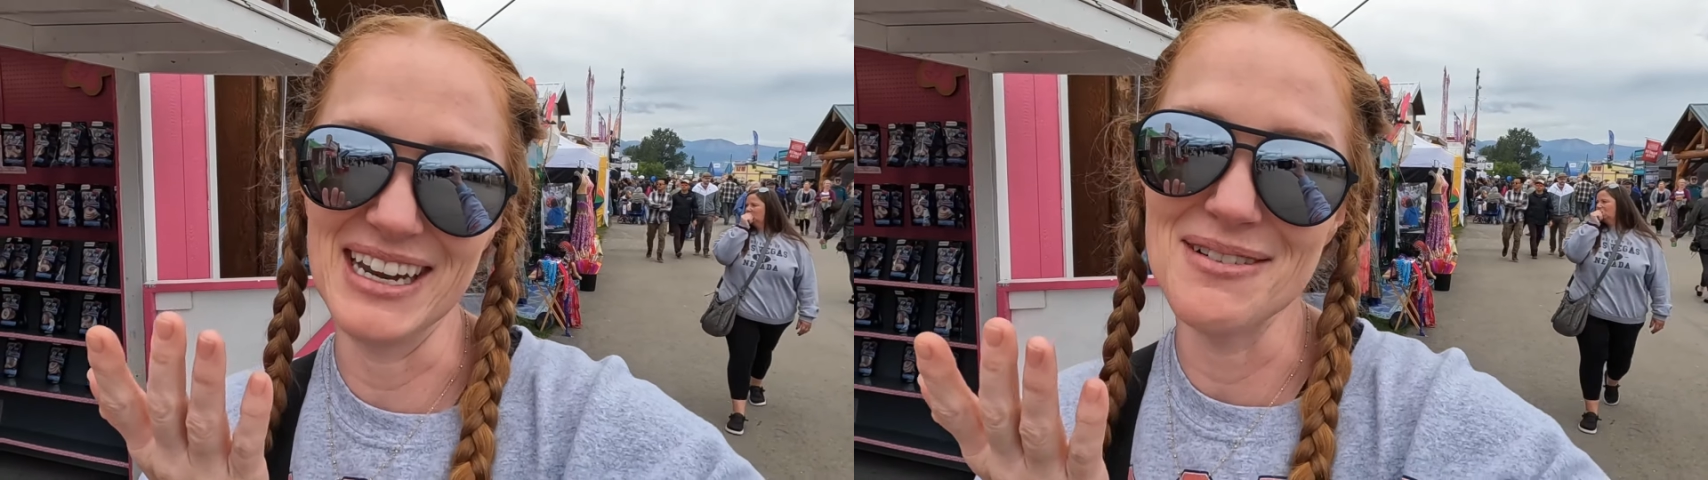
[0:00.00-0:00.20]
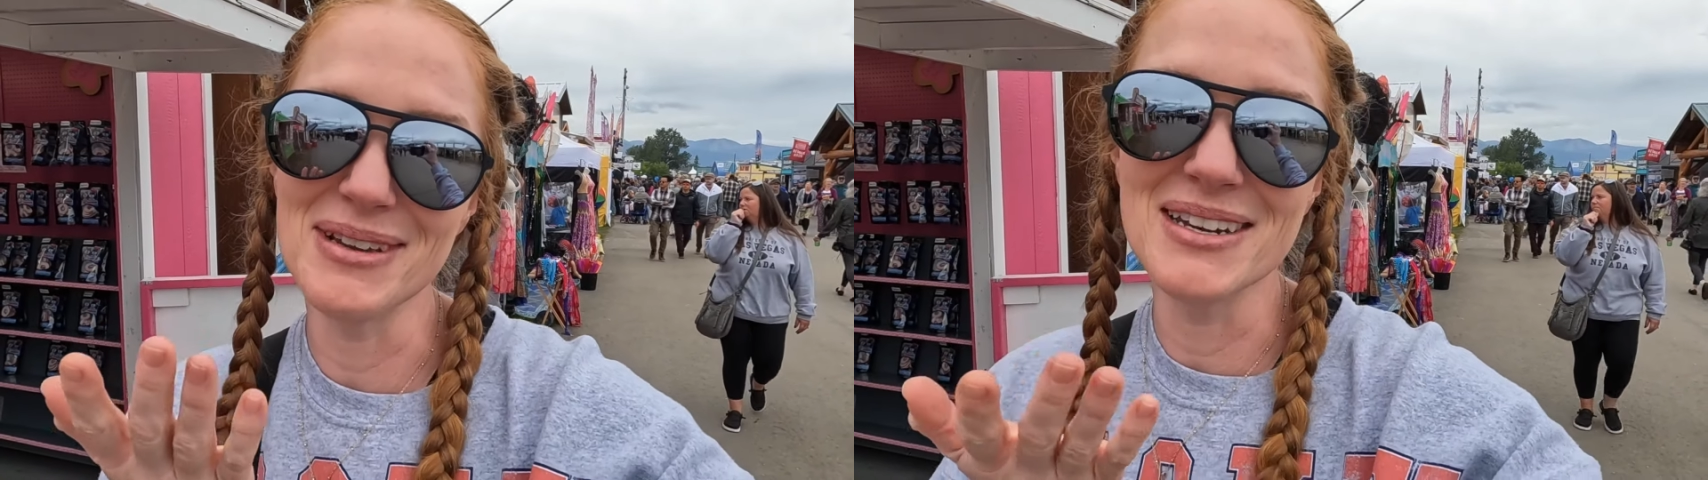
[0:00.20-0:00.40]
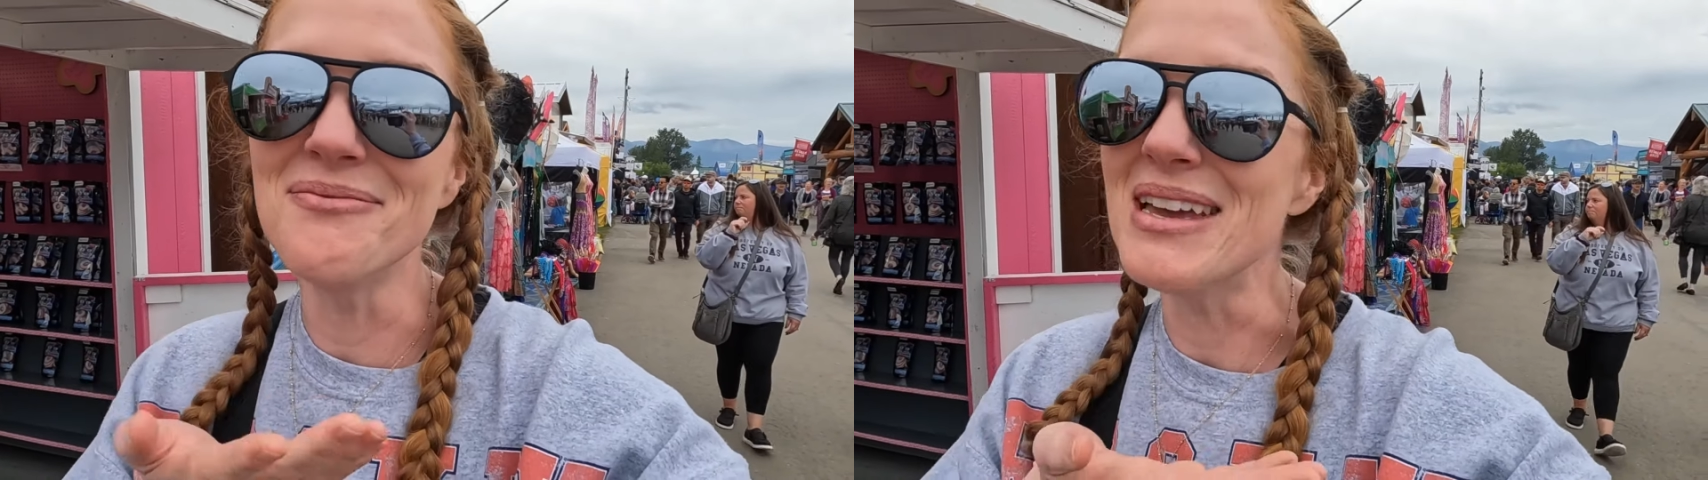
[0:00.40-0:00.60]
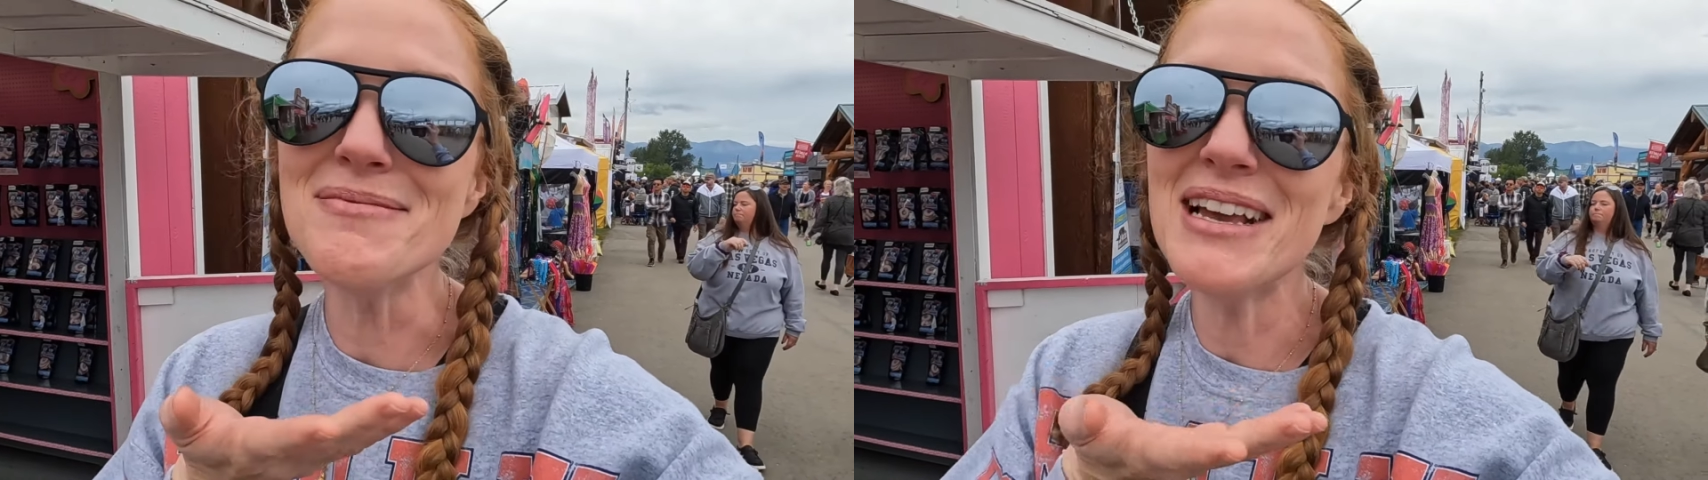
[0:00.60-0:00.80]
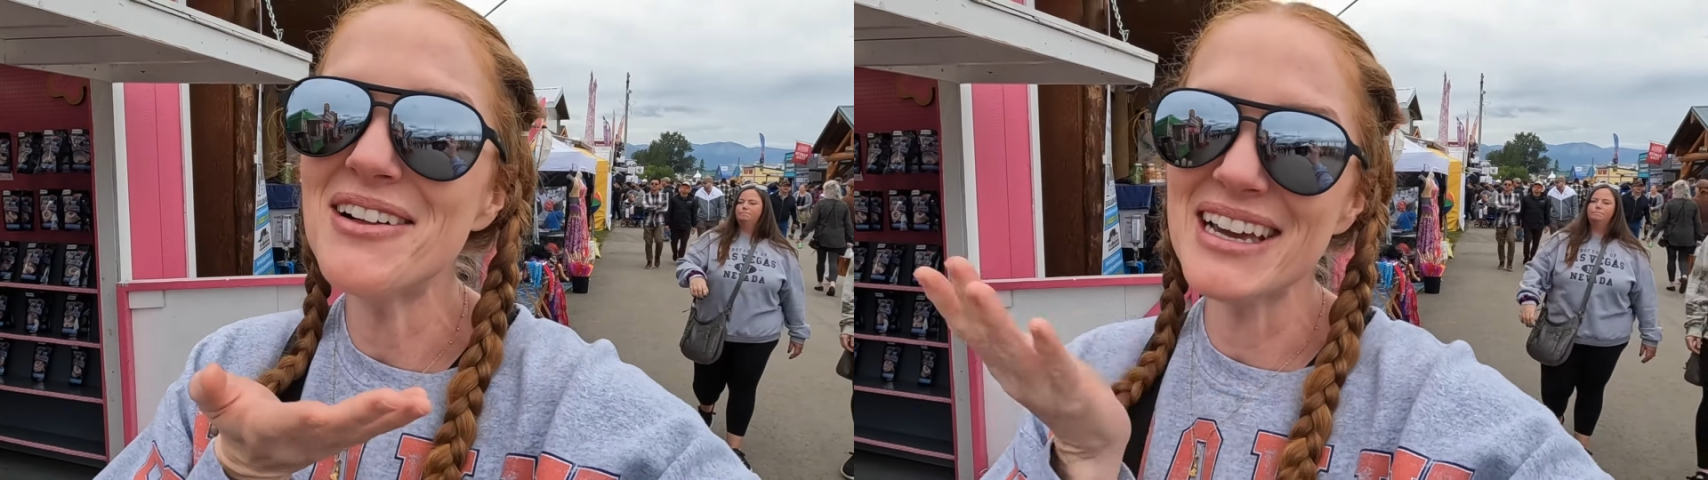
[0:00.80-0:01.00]
I mean,
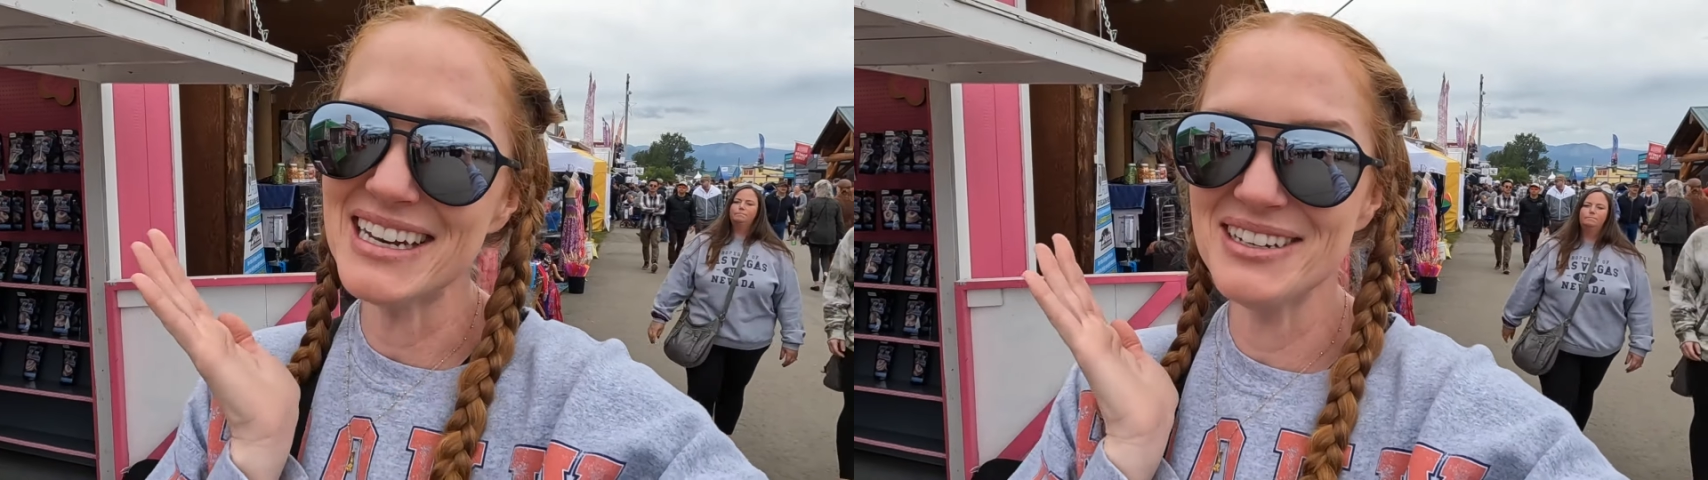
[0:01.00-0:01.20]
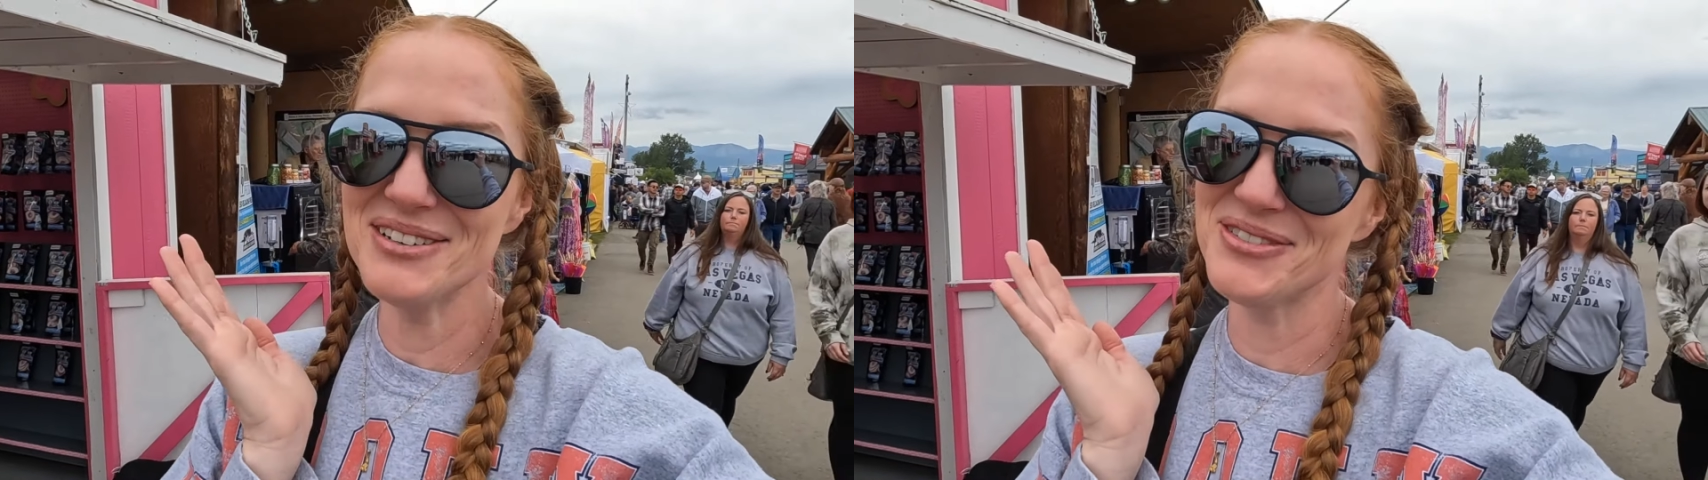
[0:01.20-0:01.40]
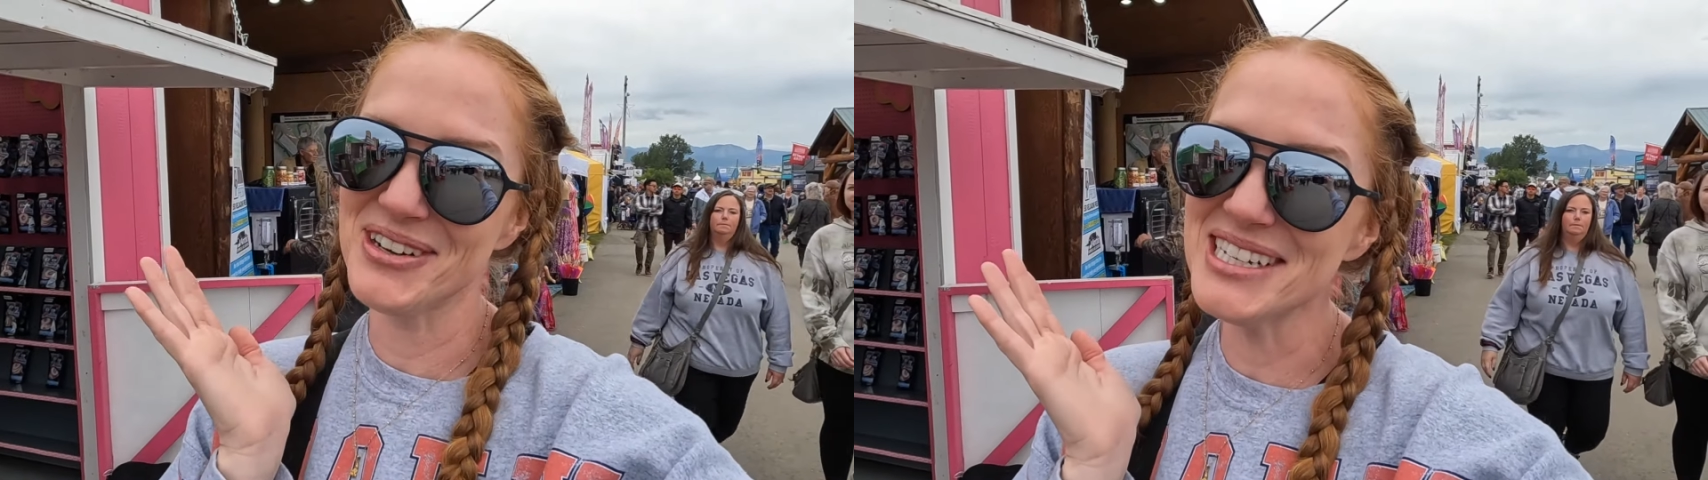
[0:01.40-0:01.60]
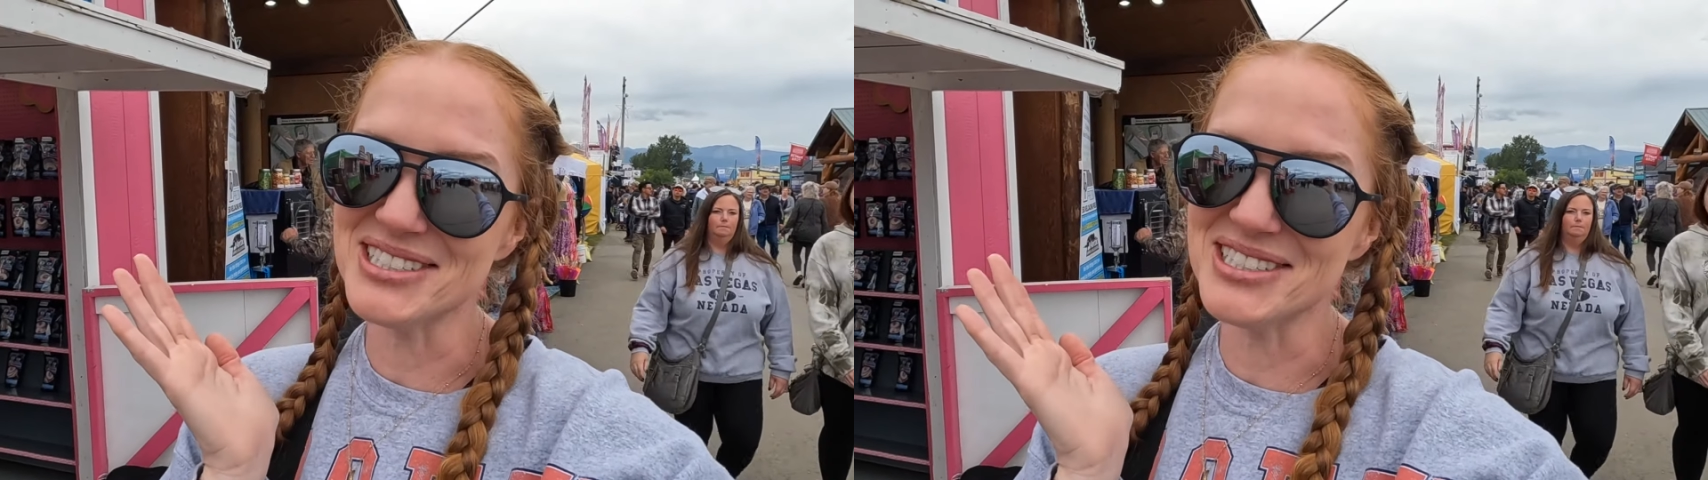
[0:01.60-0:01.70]
maybe I'll get a new freeze